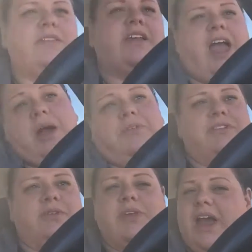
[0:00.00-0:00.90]
like, I
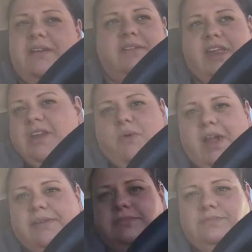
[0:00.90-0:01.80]
would do that
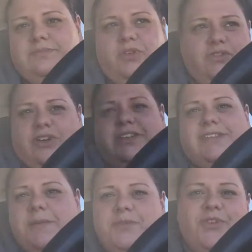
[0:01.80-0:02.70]
anyway. Those are good
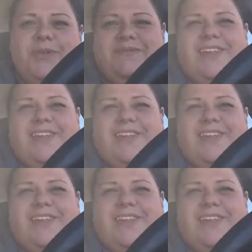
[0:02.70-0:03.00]
tips for